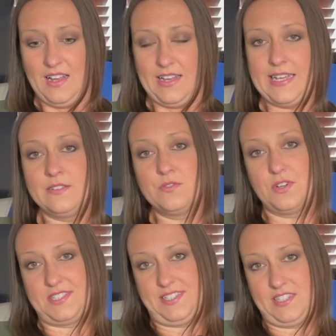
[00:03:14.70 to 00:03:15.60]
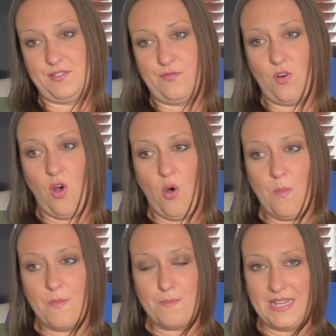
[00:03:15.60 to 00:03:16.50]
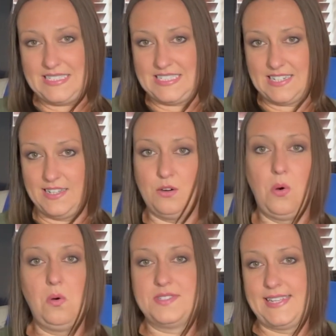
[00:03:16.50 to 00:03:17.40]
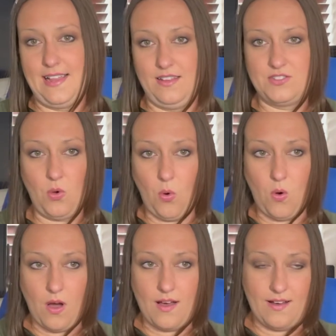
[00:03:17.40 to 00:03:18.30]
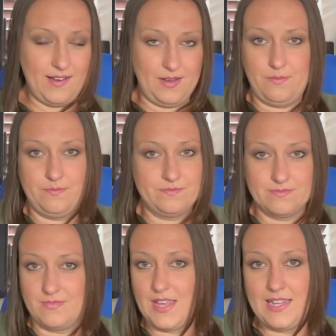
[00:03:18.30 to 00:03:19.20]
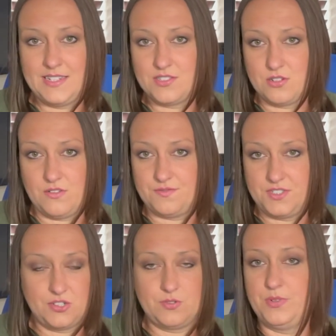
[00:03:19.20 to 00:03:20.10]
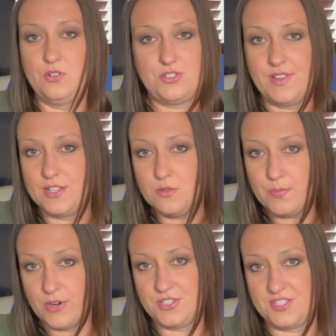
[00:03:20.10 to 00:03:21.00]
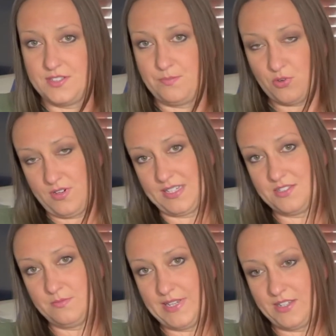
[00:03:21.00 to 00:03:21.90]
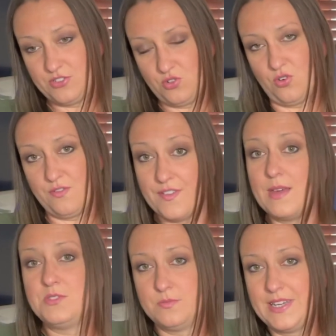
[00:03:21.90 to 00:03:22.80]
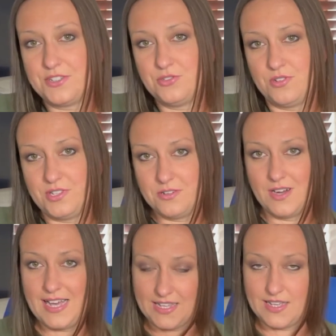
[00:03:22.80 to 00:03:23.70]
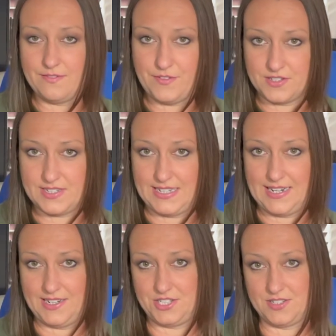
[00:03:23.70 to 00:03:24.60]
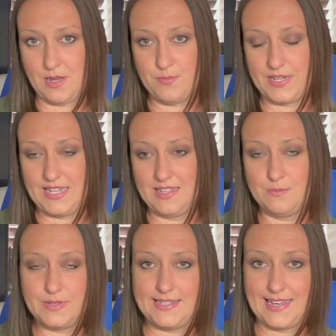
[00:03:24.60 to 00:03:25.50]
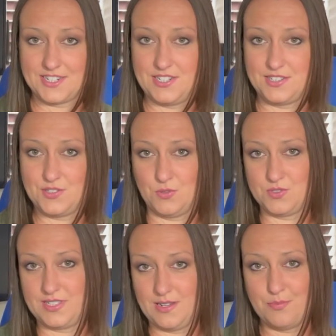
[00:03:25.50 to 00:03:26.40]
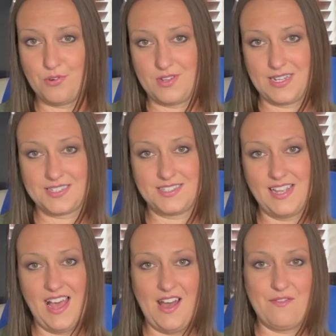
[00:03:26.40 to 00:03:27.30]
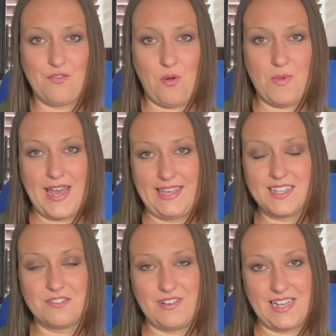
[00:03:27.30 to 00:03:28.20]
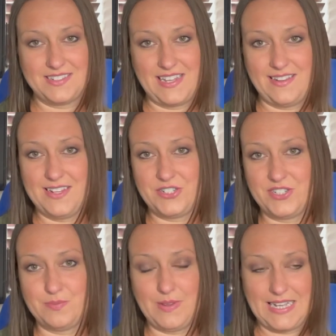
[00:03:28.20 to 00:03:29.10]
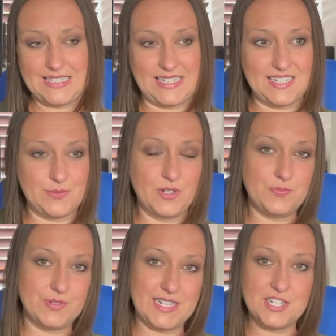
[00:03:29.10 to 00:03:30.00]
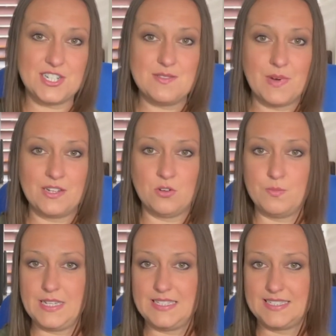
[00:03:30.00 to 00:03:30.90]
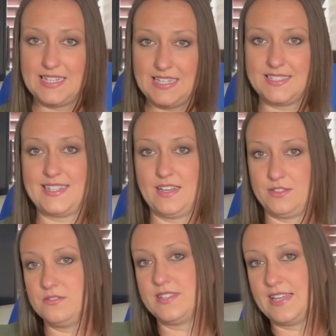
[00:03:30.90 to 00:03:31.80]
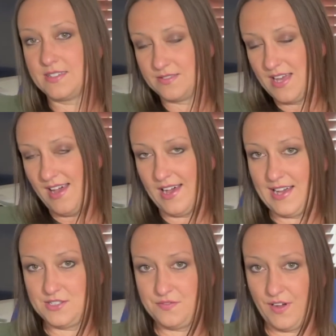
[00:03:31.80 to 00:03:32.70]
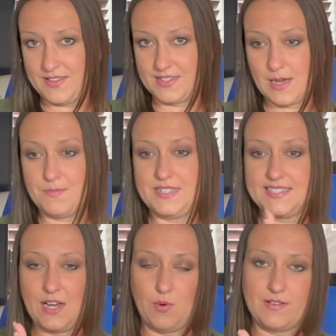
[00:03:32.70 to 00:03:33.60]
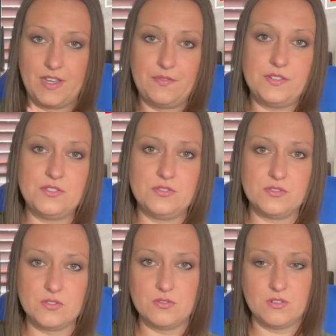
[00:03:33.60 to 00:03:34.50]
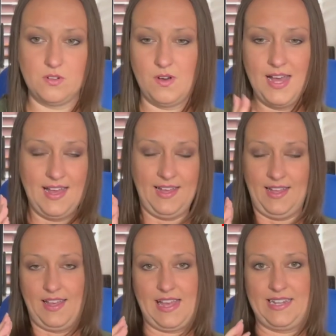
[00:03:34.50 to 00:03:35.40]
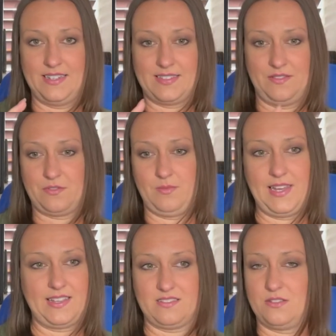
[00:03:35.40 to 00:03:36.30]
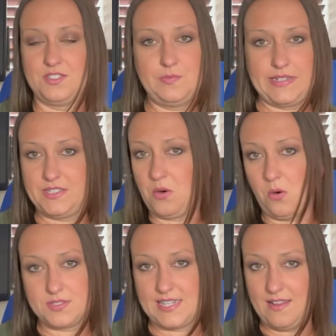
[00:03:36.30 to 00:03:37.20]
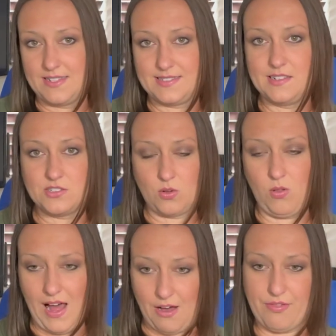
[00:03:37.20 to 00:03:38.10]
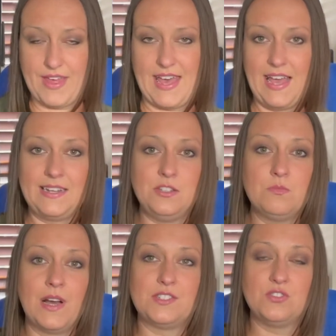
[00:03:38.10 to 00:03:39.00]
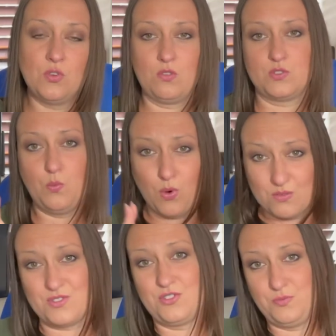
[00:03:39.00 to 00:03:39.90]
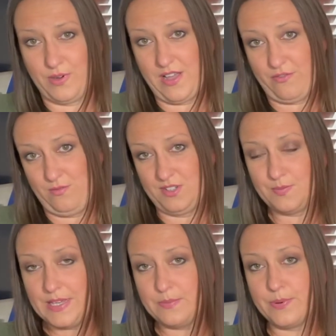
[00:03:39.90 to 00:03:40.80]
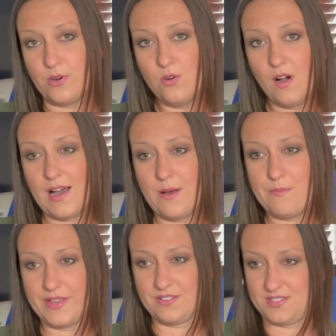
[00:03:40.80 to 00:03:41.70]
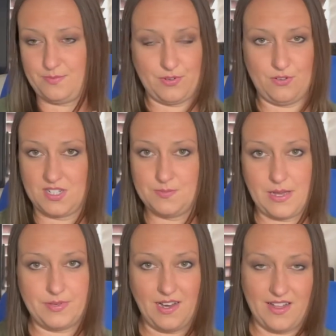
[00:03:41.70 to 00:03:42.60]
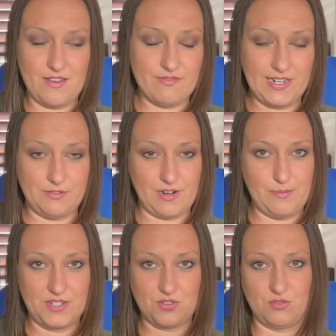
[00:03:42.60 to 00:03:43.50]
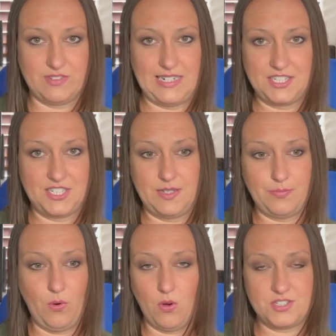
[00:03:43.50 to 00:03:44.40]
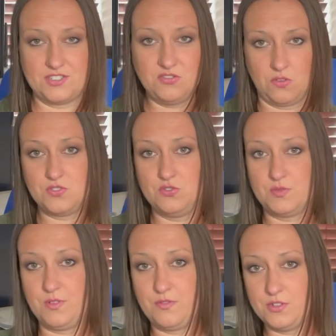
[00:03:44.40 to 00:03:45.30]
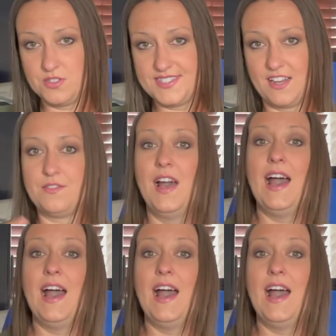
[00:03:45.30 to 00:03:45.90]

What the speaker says: invoices from basically a wholesalers or any sort of distribution that you purchase the products to make sure, for them to make sure that you are firstly a legit company, and B, actually sourcing the products from a correct and legit places, which potentially might not be as easier you think to find the companies. However, if you do Google anything from like cosmetic wholesalers, it's all out there, and you might not want to buy from those people because the products might be either really rubbish or really cheap or just not suitable for yourself.